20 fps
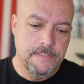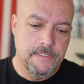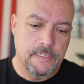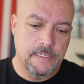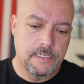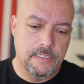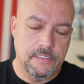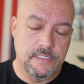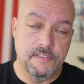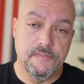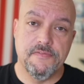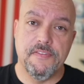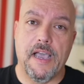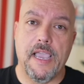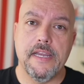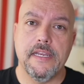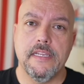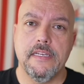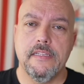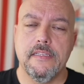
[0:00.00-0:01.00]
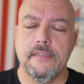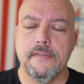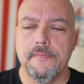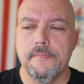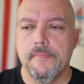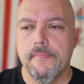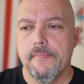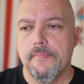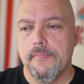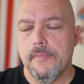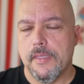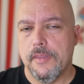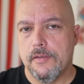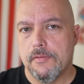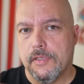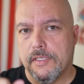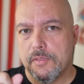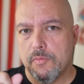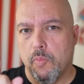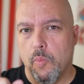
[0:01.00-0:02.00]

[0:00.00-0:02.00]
uh, divided. And there is